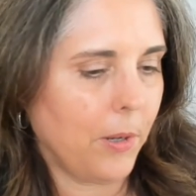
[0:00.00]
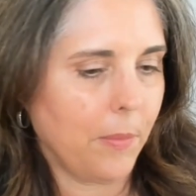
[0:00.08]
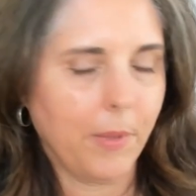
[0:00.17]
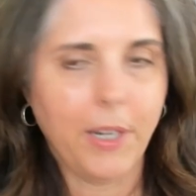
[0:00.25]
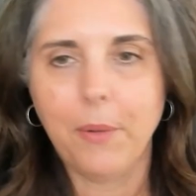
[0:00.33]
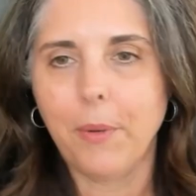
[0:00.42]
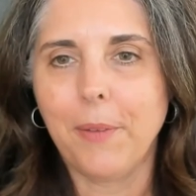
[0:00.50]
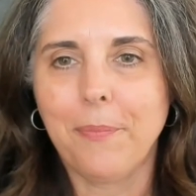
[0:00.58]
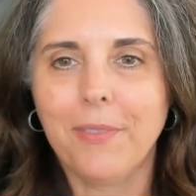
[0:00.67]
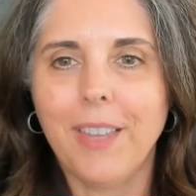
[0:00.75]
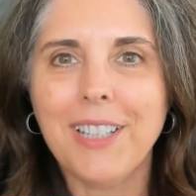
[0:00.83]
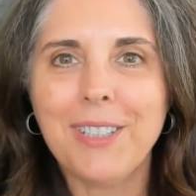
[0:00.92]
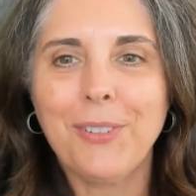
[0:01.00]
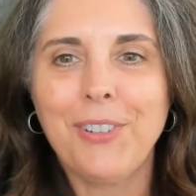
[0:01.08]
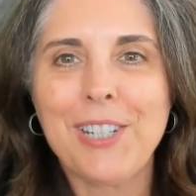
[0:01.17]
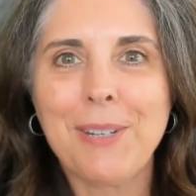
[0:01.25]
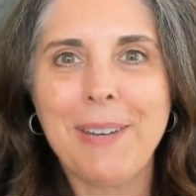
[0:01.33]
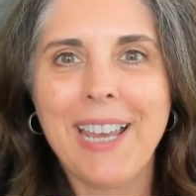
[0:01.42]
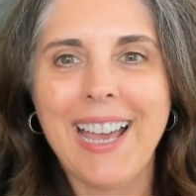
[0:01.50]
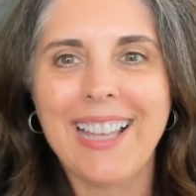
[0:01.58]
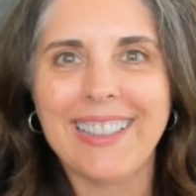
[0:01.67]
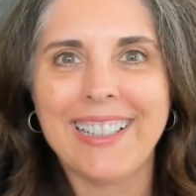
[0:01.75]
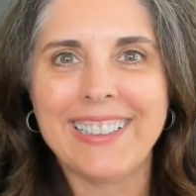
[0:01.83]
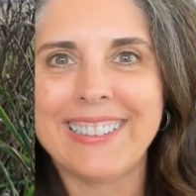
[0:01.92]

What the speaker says: anyway, lots of fun to be had there.